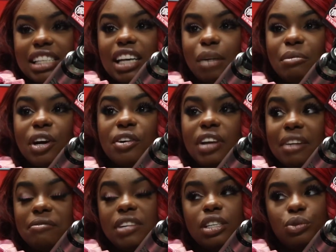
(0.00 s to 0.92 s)
That's coming on
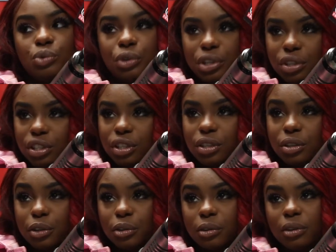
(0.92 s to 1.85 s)
Netflix real
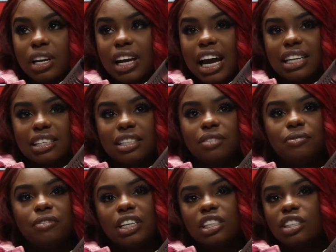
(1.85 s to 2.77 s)
soon. I just
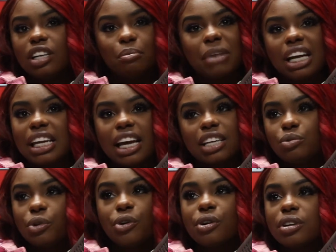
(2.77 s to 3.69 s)
finished up my
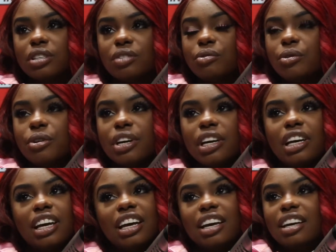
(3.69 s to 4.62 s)
last recordings for it.
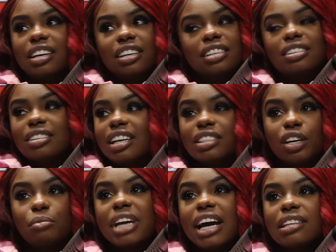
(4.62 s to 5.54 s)
That's
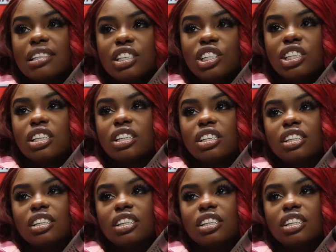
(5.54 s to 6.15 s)
going to be out this year.